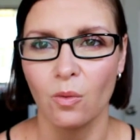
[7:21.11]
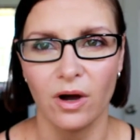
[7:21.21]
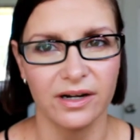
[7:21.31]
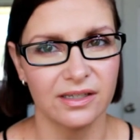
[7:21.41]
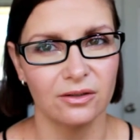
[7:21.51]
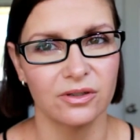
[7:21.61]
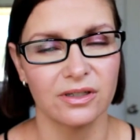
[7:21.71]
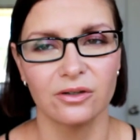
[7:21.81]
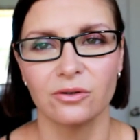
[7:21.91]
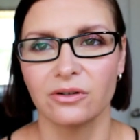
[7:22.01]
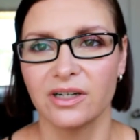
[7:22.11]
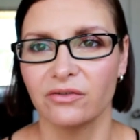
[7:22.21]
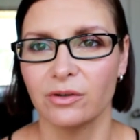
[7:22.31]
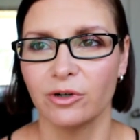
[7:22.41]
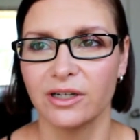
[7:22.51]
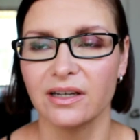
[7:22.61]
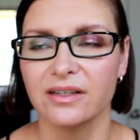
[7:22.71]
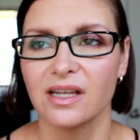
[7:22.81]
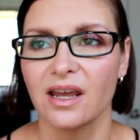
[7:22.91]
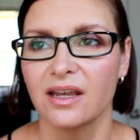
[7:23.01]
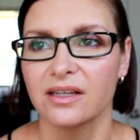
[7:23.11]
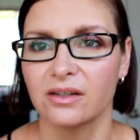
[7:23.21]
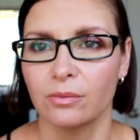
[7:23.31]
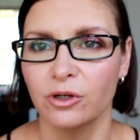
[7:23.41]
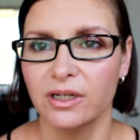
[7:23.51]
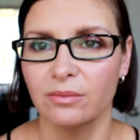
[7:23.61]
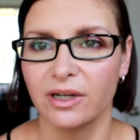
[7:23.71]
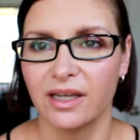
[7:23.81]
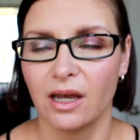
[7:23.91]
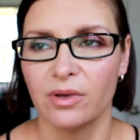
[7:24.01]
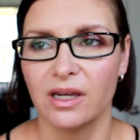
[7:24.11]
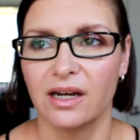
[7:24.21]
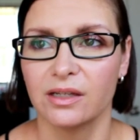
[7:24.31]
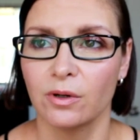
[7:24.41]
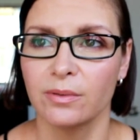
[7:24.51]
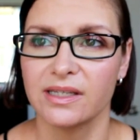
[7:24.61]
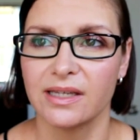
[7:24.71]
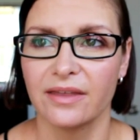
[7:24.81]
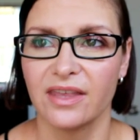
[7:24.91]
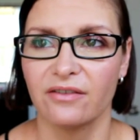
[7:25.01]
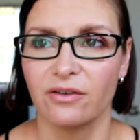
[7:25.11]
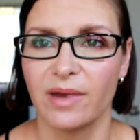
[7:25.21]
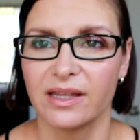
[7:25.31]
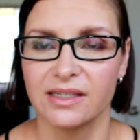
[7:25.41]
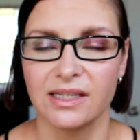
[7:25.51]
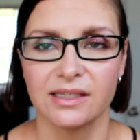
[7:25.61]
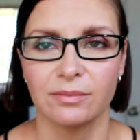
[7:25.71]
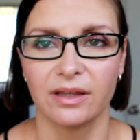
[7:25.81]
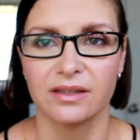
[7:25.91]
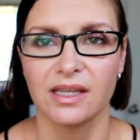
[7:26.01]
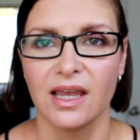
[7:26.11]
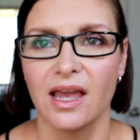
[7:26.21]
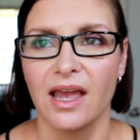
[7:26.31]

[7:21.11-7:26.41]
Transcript: Why does it look so good on everybody else? So I put it in my cupboard, and it probably sat there for about 6 months.